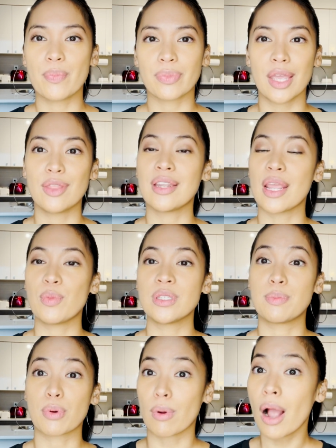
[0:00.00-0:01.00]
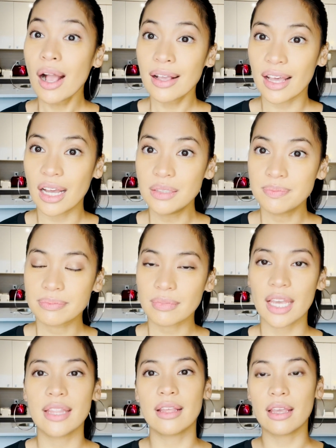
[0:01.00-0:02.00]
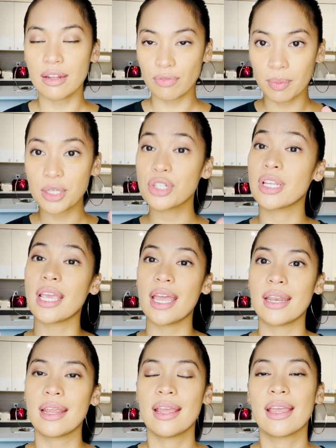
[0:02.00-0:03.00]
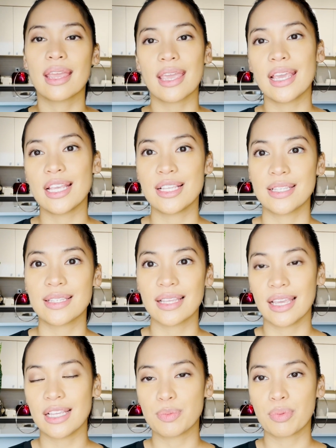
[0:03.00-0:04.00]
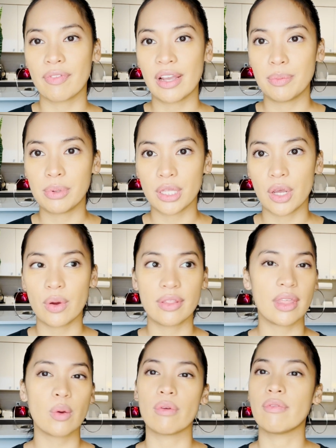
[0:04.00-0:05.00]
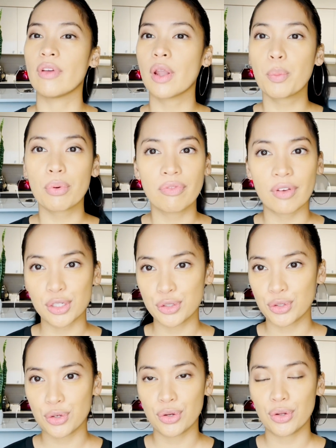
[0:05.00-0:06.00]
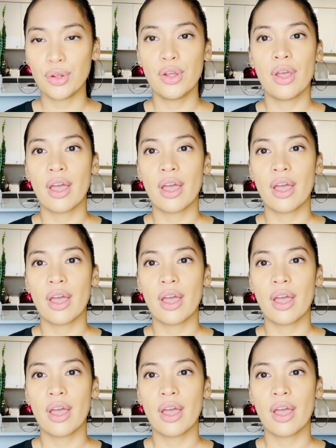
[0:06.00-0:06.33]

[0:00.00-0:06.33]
and the name was Baraka. And information again is provided below, and they were very professional.